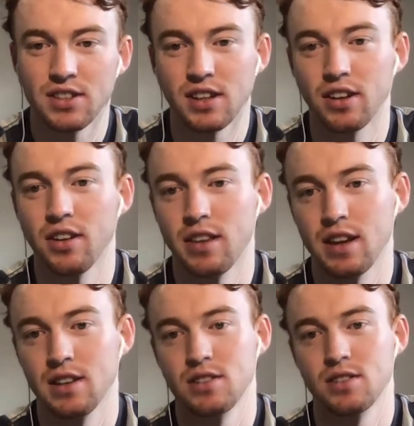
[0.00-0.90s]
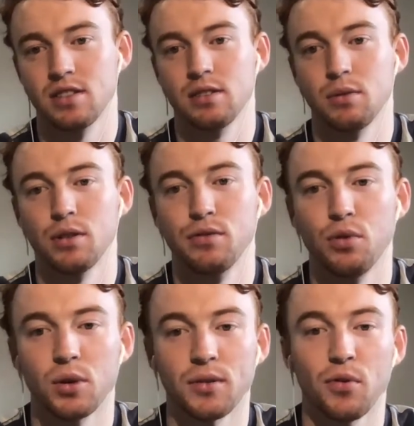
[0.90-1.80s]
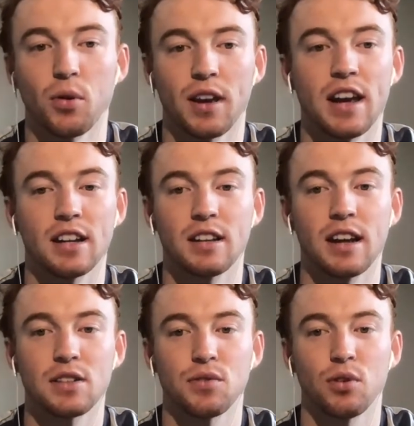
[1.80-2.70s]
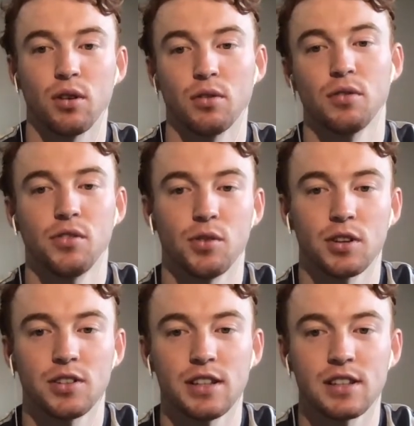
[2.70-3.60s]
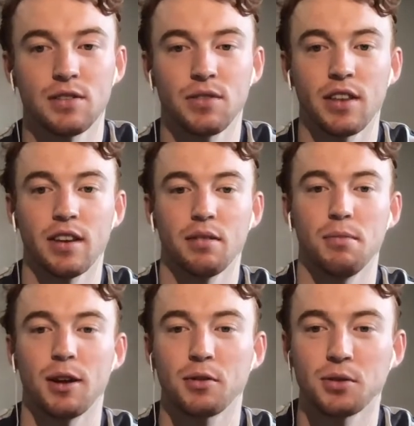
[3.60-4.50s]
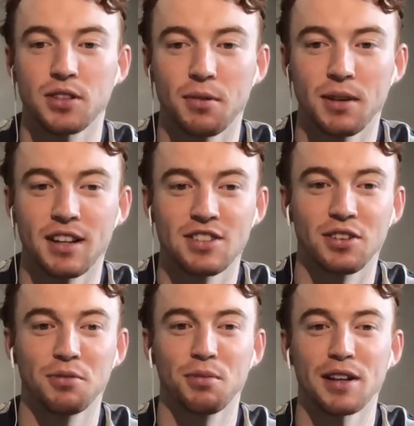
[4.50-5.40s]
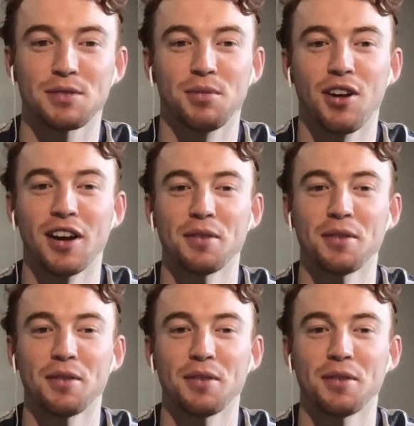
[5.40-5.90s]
I know there's 44 candidates for it, or 46 if the medical sub gets on and plays a blinder.